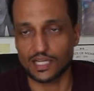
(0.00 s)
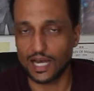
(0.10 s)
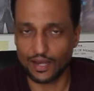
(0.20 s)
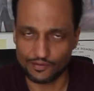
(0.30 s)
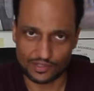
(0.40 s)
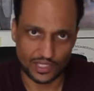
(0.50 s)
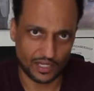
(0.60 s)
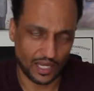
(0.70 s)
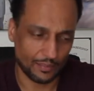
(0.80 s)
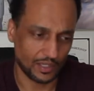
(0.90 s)
I haven't
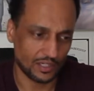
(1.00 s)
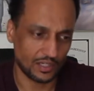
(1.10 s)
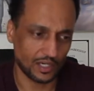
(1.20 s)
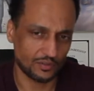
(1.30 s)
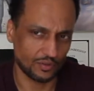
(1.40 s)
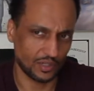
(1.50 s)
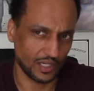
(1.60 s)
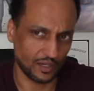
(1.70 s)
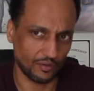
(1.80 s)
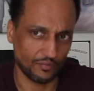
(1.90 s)
seen how many shots you can get
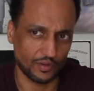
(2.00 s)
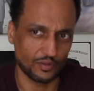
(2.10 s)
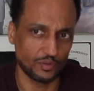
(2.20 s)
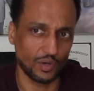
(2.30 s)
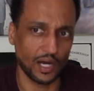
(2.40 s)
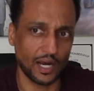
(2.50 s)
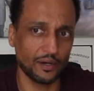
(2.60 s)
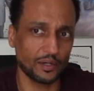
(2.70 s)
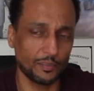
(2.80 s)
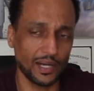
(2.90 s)
out of the new
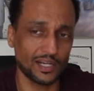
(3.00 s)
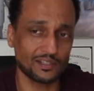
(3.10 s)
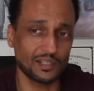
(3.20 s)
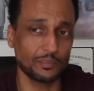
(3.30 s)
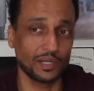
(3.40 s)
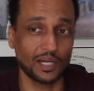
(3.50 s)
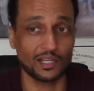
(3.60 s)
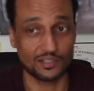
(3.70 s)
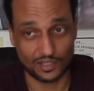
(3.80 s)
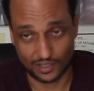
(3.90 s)
higher capacity, but I
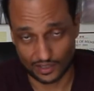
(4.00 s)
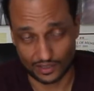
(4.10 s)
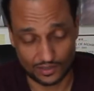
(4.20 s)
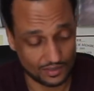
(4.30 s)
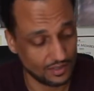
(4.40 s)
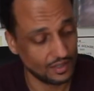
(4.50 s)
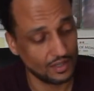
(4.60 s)
can tell you this.